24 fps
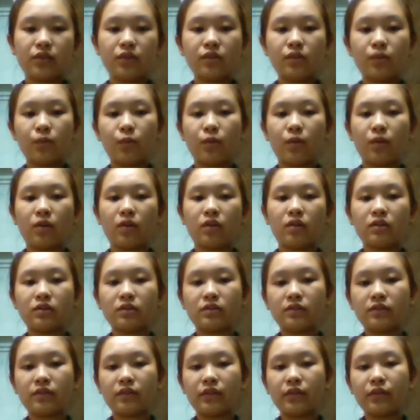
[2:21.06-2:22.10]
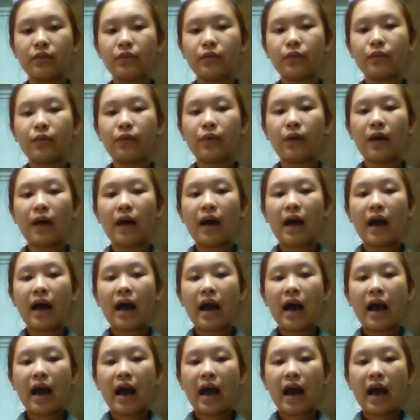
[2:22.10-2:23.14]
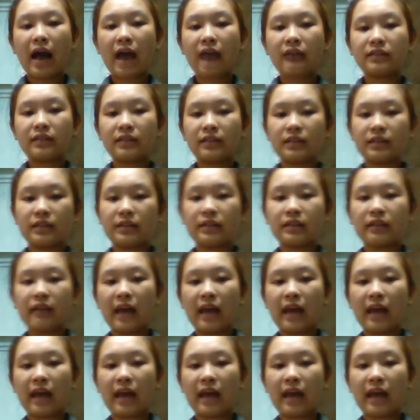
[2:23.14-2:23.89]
were still icy